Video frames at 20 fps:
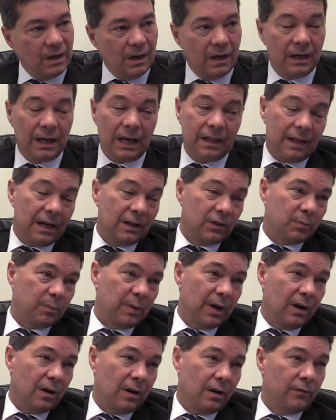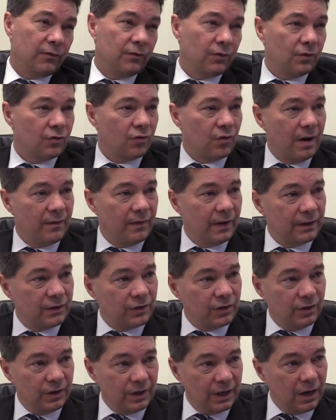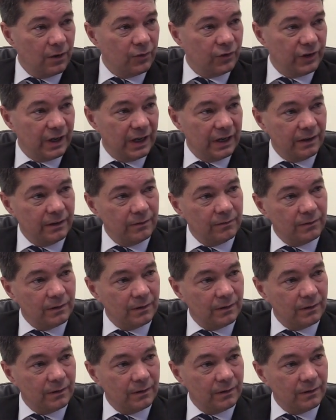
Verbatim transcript: Again, that's part of Trevor to negotiate